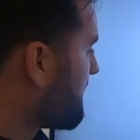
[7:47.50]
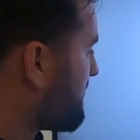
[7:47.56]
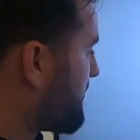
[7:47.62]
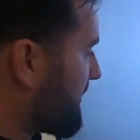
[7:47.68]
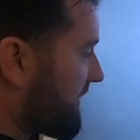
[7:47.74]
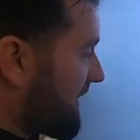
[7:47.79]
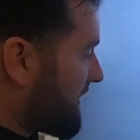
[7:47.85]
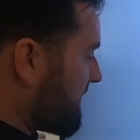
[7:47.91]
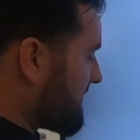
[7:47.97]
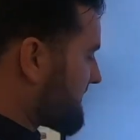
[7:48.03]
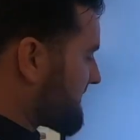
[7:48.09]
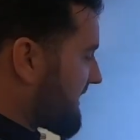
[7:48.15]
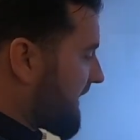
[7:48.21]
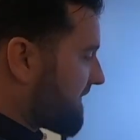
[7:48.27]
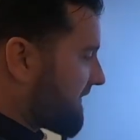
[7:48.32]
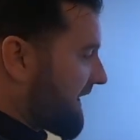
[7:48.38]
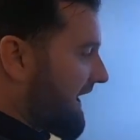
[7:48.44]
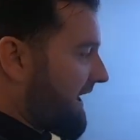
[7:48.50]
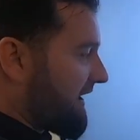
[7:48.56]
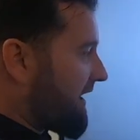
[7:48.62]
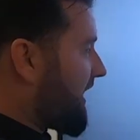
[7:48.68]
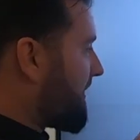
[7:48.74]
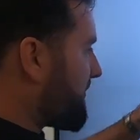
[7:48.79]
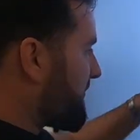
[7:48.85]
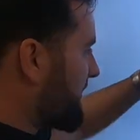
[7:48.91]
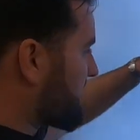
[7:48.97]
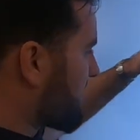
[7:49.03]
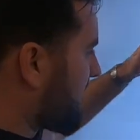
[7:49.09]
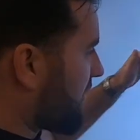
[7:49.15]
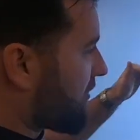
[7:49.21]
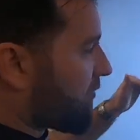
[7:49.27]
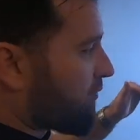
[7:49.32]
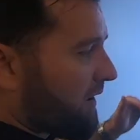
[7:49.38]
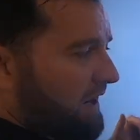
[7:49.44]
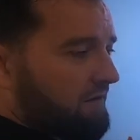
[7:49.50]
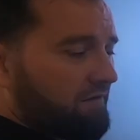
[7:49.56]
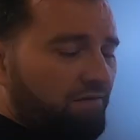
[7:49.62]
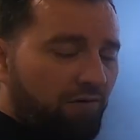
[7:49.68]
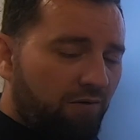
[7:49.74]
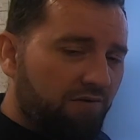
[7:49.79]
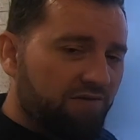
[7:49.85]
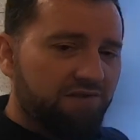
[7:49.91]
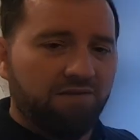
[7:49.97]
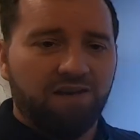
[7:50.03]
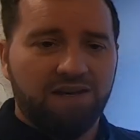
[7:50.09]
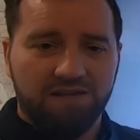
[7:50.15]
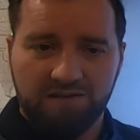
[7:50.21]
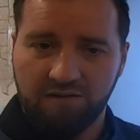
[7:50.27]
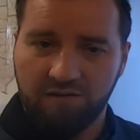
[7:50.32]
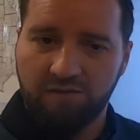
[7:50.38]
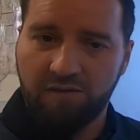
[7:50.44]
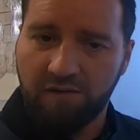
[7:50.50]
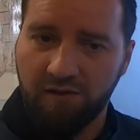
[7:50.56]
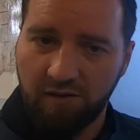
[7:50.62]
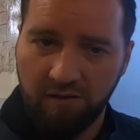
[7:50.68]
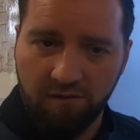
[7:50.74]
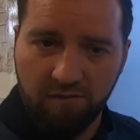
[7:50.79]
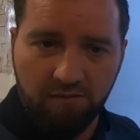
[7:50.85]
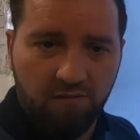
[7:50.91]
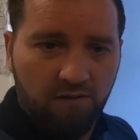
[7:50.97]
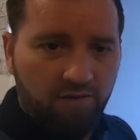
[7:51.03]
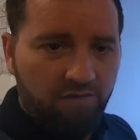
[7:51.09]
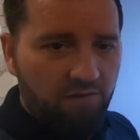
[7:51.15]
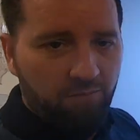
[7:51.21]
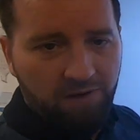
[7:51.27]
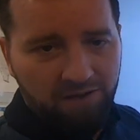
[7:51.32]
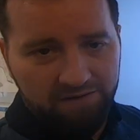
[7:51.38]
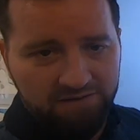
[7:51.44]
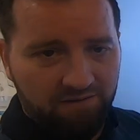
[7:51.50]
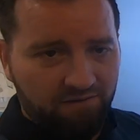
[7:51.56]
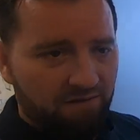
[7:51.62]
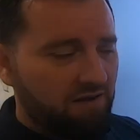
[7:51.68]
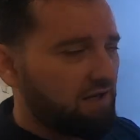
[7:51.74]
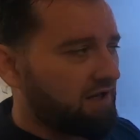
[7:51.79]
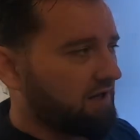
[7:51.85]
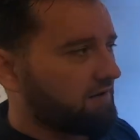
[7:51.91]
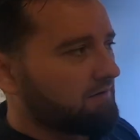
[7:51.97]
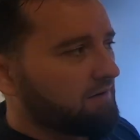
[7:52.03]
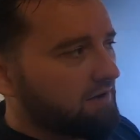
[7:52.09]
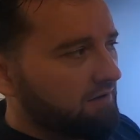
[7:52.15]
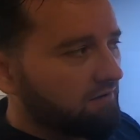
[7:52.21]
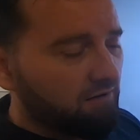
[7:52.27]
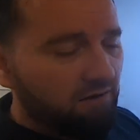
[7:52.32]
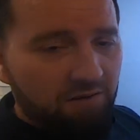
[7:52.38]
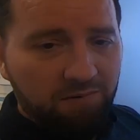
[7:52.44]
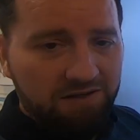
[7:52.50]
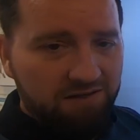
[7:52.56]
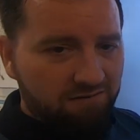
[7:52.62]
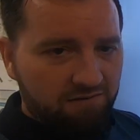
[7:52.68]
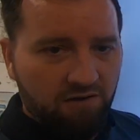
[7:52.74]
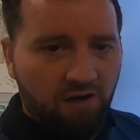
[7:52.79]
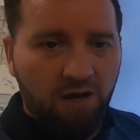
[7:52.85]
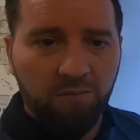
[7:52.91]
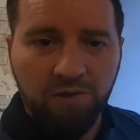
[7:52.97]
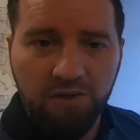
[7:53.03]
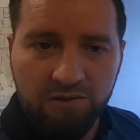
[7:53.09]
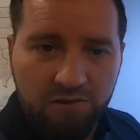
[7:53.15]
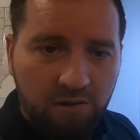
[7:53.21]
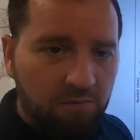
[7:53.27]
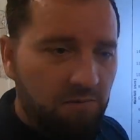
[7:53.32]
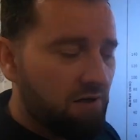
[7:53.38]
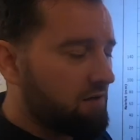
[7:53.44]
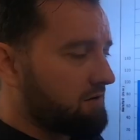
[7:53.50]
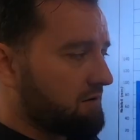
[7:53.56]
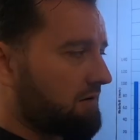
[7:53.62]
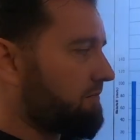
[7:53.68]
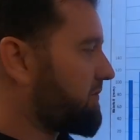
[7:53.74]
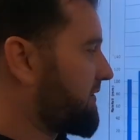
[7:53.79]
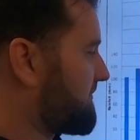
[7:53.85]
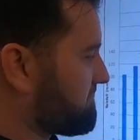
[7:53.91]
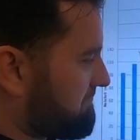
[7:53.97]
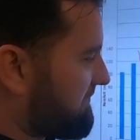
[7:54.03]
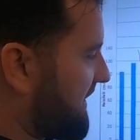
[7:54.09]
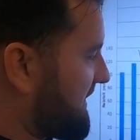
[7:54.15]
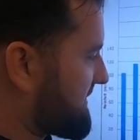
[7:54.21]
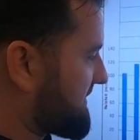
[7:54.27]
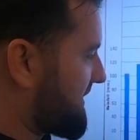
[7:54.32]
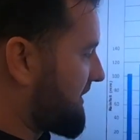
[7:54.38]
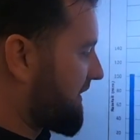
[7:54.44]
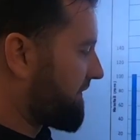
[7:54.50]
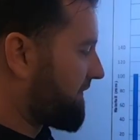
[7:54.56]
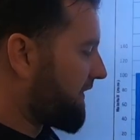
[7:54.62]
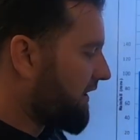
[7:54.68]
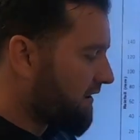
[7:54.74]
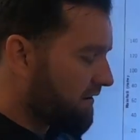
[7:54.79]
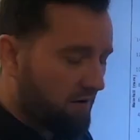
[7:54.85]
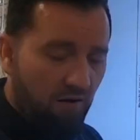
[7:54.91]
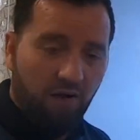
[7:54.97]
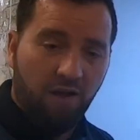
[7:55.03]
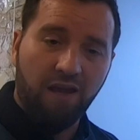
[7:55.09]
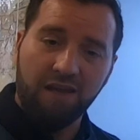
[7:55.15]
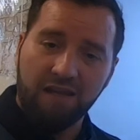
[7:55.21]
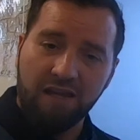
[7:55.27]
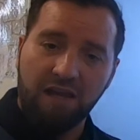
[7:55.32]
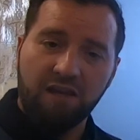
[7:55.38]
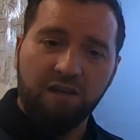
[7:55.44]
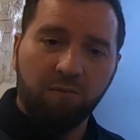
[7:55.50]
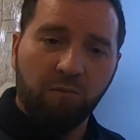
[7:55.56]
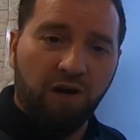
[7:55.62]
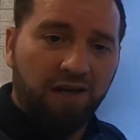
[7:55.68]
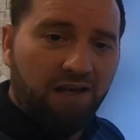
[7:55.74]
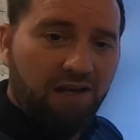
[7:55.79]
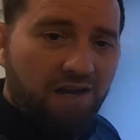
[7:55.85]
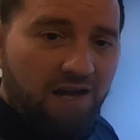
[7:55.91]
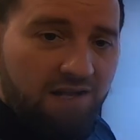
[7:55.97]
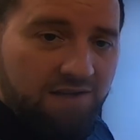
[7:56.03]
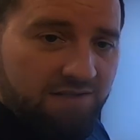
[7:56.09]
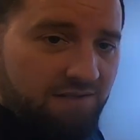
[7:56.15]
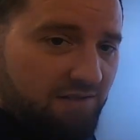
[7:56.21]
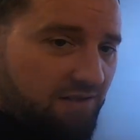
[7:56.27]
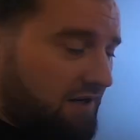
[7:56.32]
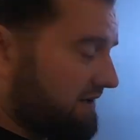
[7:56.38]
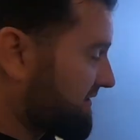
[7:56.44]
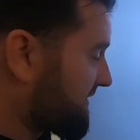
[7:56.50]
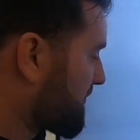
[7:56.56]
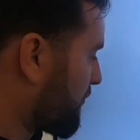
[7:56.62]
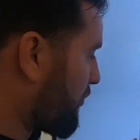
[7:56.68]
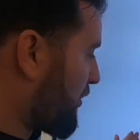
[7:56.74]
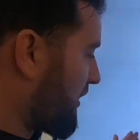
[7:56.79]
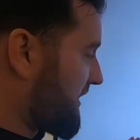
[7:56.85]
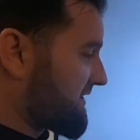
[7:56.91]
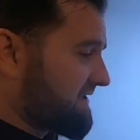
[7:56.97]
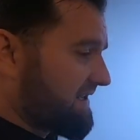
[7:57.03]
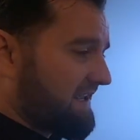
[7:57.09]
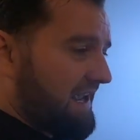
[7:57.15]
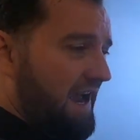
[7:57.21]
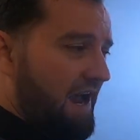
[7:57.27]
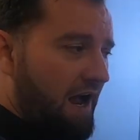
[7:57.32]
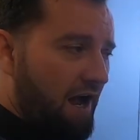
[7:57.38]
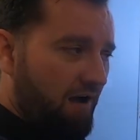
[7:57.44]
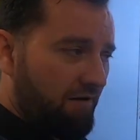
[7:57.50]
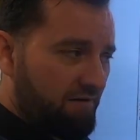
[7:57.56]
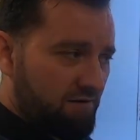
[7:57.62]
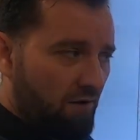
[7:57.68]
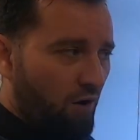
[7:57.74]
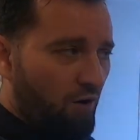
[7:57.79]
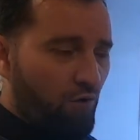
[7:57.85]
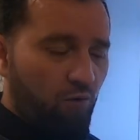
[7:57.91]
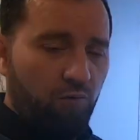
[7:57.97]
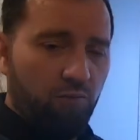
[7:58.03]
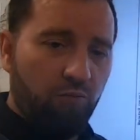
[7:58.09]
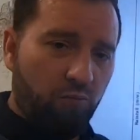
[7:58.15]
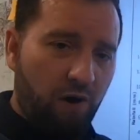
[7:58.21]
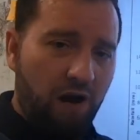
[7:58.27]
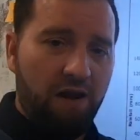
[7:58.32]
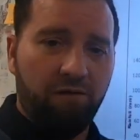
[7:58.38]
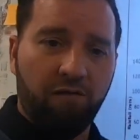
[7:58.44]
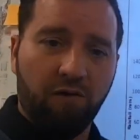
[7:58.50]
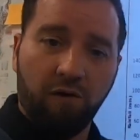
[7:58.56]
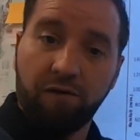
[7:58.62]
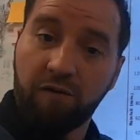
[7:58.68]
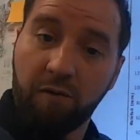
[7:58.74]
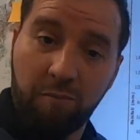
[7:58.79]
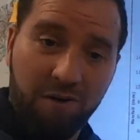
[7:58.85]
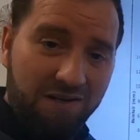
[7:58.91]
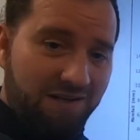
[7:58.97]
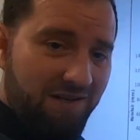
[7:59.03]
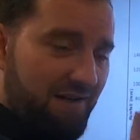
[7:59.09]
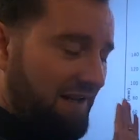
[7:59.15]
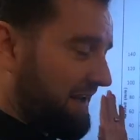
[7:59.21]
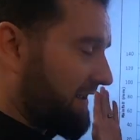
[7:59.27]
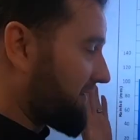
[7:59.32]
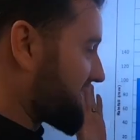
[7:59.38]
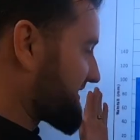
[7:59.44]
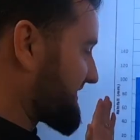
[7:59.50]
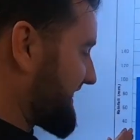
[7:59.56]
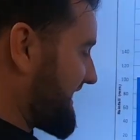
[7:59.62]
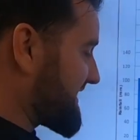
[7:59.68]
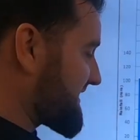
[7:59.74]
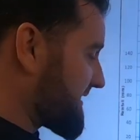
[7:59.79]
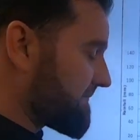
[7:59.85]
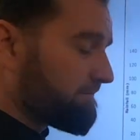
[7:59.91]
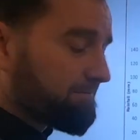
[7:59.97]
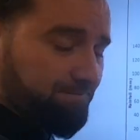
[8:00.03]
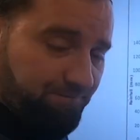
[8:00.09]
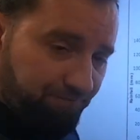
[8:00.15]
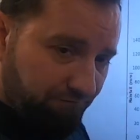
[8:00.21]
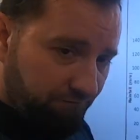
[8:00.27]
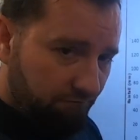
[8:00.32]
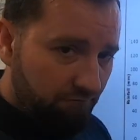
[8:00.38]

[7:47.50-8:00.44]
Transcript: but then you just have to add up the total rainfalls of each of the of the months of the year. A little bit time consuming to do, but easy enough. Again, you might get asked just what is the uh, total rainfall for a particular season.